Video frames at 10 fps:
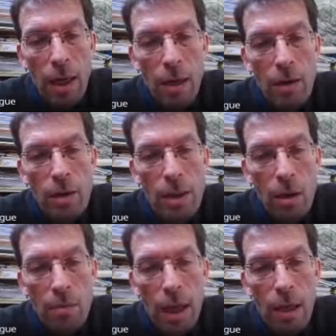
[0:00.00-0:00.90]
layers
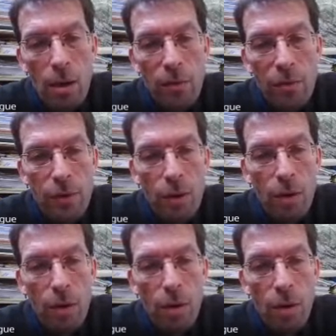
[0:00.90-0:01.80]
are made of
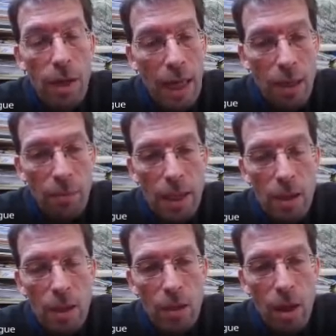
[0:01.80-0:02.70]
organic
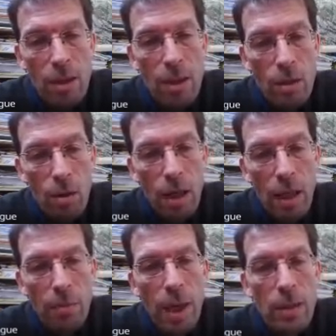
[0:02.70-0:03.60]
matter, and this
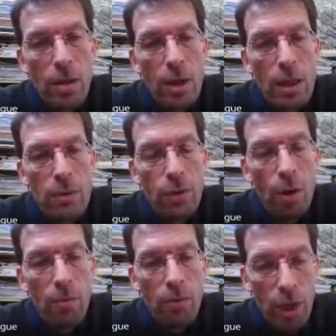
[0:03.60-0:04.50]
organic matter is
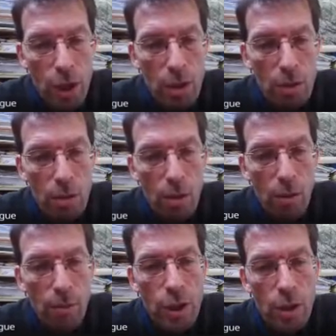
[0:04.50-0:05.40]
from vegetal
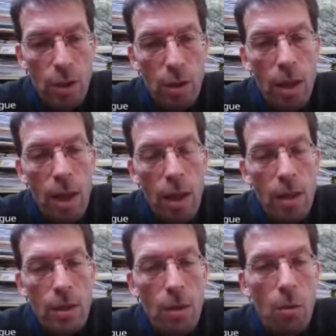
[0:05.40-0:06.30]
origin.
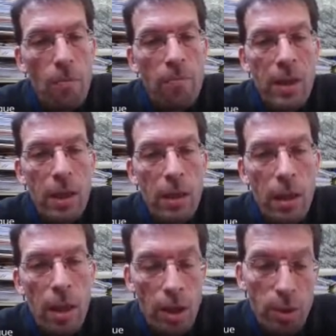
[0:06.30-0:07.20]
So
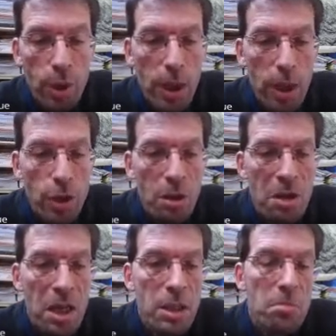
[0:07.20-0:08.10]
the
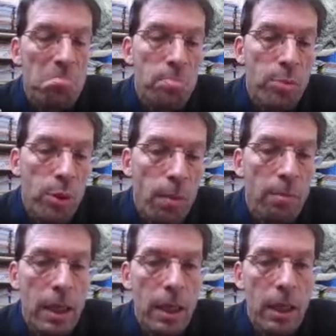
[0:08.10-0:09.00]
interpretation is
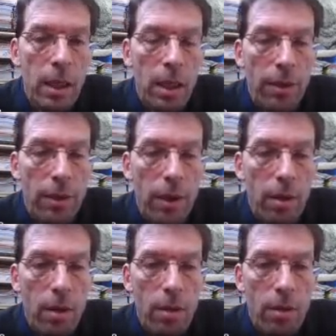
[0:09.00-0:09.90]
probably
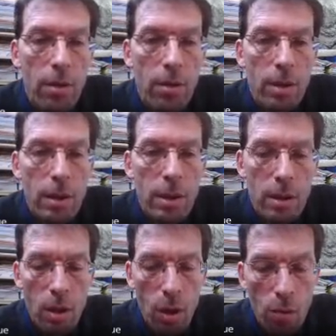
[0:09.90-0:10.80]
the
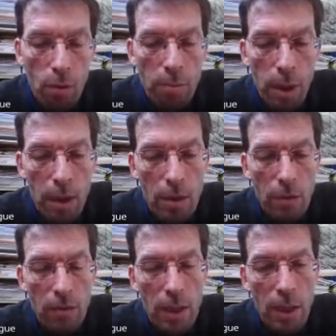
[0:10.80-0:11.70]
lower part
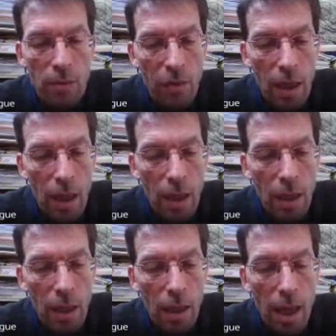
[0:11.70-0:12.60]
of the
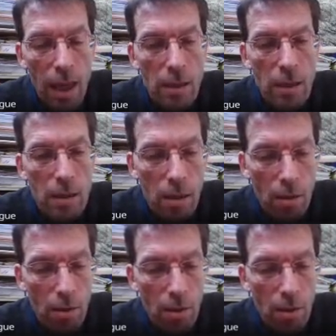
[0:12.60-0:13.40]
infilling has